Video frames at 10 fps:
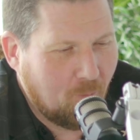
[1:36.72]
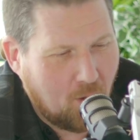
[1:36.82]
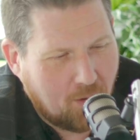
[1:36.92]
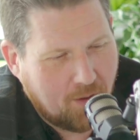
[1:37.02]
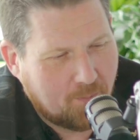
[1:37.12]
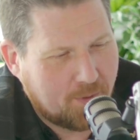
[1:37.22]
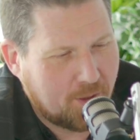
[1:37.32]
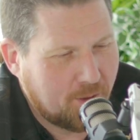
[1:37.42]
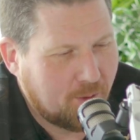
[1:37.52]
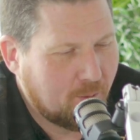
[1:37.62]
welcome
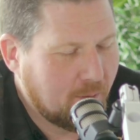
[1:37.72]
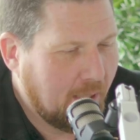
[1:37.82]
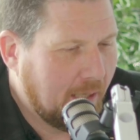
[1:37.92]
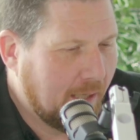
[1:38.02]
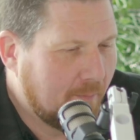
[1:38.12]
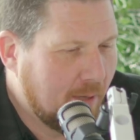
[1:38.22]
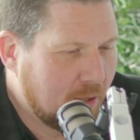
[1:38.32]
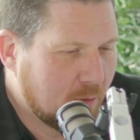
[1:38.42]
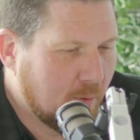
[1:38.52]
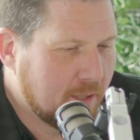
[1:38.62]
to
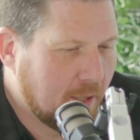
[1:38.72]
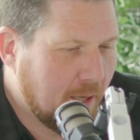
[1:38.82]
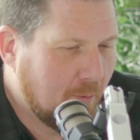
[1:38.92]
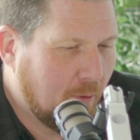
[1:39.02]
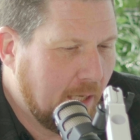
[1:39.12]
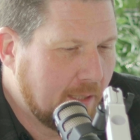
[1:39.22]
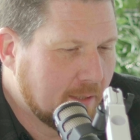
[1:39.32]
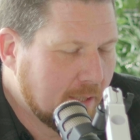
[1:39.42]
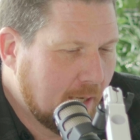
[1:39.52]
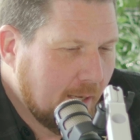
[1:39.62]
Measure Twice, Cut
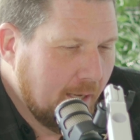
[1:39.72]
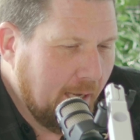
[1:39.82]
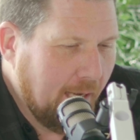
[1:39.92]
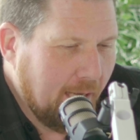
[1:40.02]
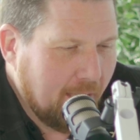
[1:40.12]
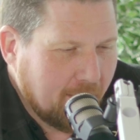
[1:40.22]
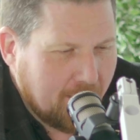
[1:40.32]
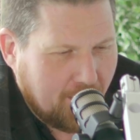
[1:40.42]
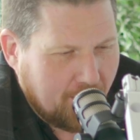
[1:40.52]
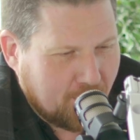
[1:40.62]
Once.
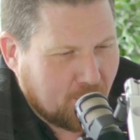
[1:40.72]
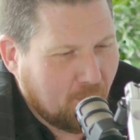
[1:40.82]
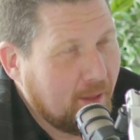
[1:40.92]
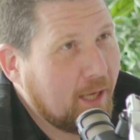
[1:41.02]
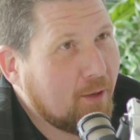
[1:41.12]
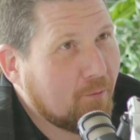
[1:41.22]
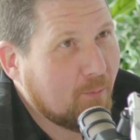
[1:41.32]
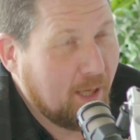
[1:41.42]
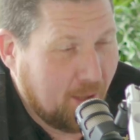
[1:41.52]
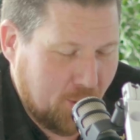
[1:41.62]
And also thank you for
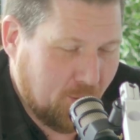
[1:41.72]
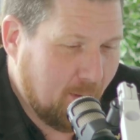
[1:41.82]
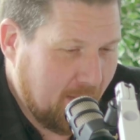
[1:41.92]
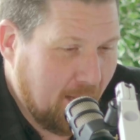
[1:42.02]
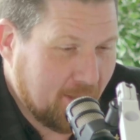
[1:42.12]
making sure I'm now the